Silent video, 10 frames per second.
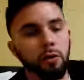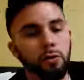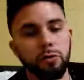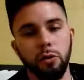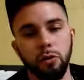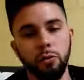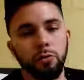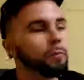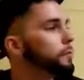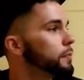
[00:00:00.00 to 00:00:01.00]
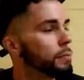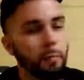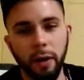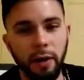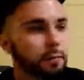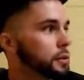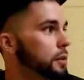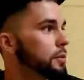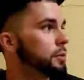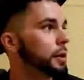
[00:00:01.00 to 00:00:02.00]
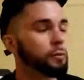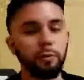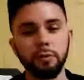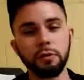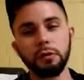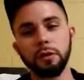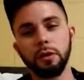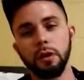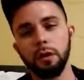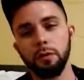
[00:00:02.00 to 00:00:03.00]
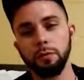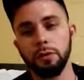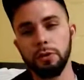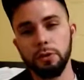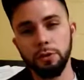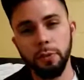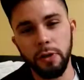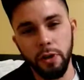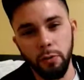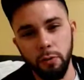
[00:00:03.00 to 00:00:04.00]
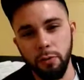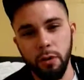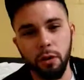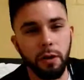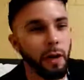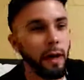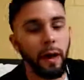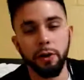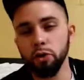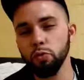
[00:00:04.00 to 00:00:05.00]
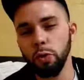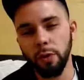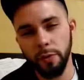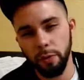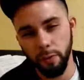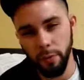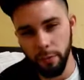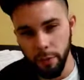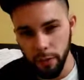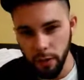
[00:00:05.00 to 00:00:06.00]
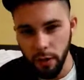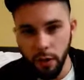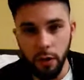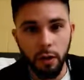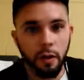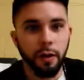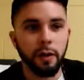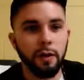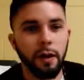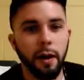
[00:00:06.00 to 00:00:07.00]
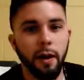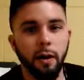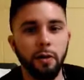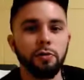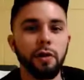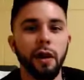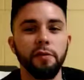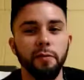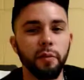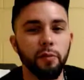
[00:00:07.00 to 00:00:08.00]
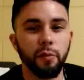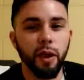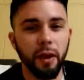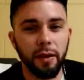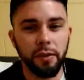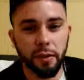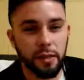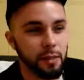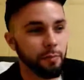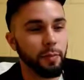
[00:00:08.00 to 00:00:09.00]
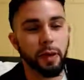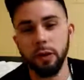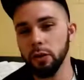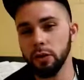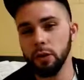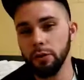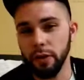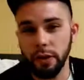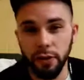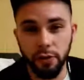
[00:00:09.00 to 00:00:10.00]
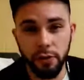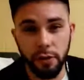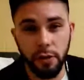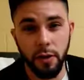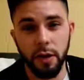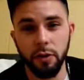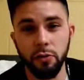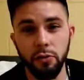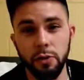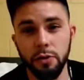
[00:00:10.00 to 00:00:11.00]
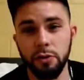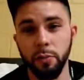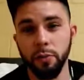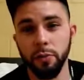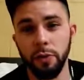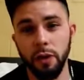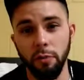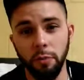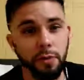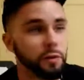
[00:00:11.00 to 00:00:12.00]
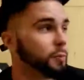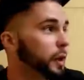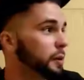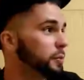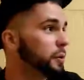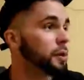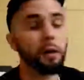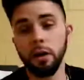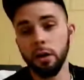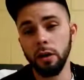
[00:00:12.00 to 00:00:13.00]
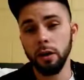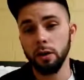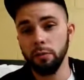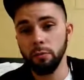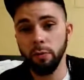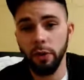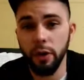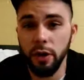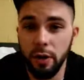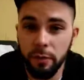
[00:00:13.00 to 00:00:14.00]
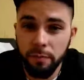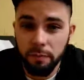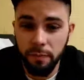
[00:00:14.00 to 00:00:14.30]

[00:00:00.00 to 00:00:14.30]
So, my name's Kendall Edwards. This is a speech I wrote called How Do You Want to Be Remembered? Now, I used to have it memorized. It's been a little over a year since I got to use it, so I'll be reading off the piece of paper. But